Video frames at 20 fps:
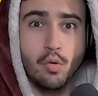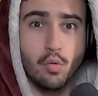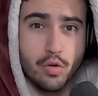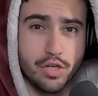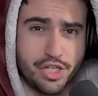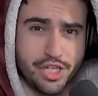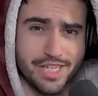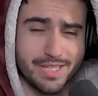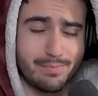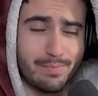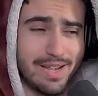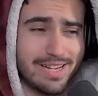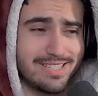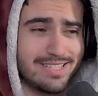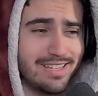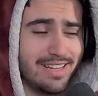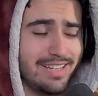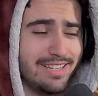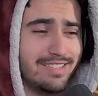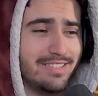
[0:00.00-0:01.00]
which is
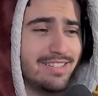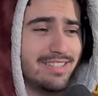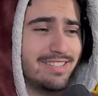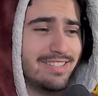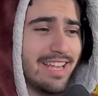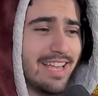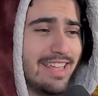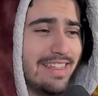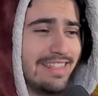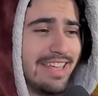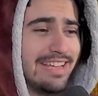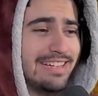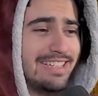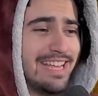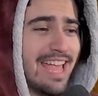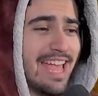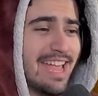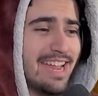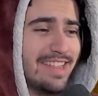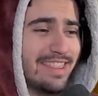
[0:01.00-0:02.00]
basically to say that
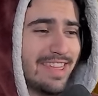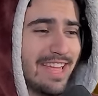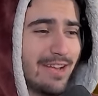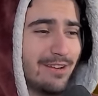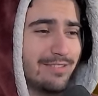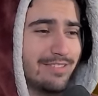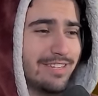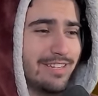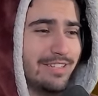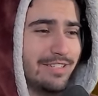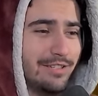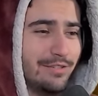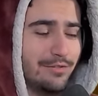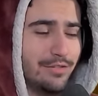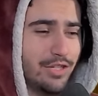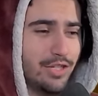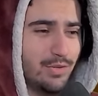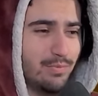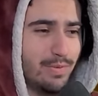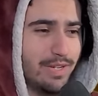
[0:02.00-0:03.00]
10,000
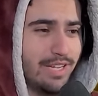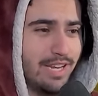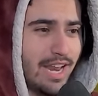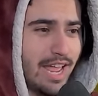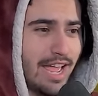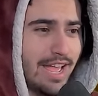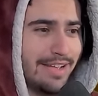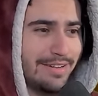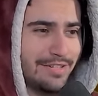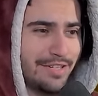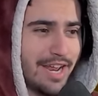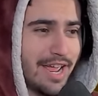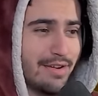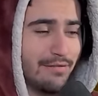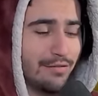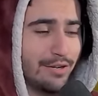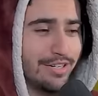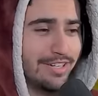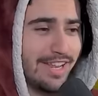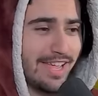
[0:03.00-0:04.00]
huges being hatched
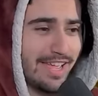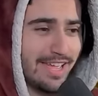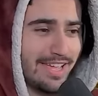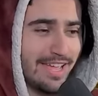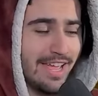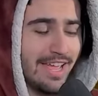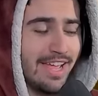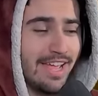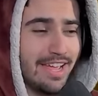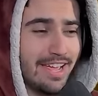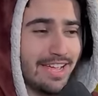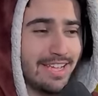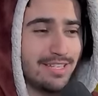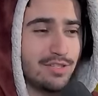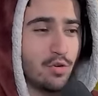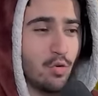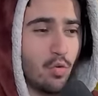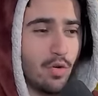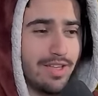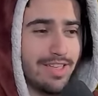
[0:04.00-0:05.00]
every day is
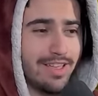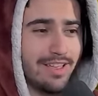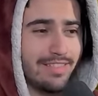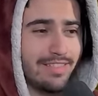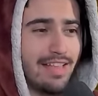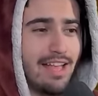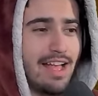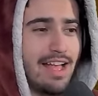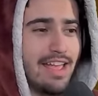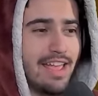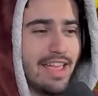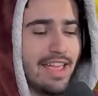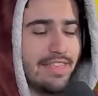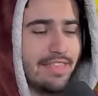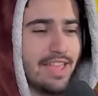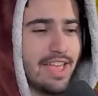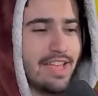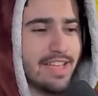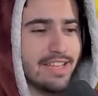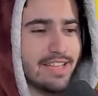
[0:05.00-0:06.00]
quite a lot. And
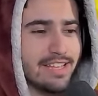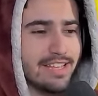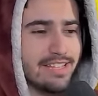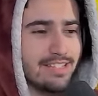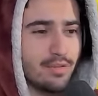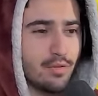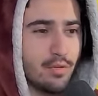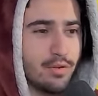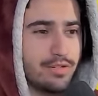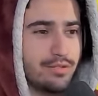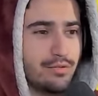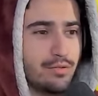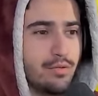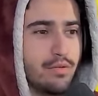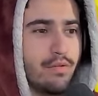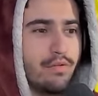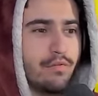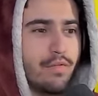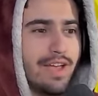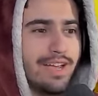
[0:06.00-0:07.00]
that is going to
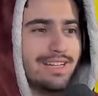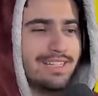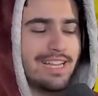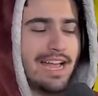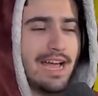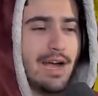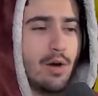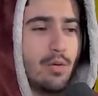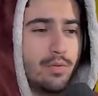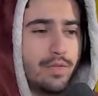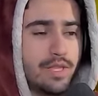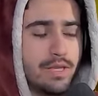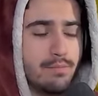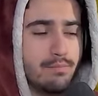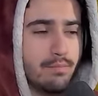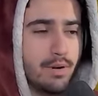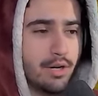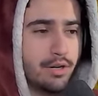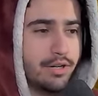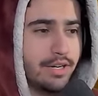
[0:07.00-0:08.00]
affect how the
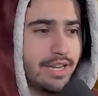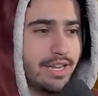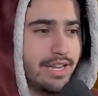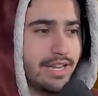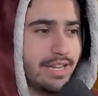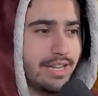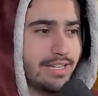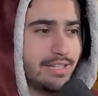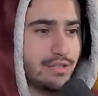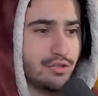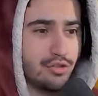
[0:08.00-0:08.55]
market is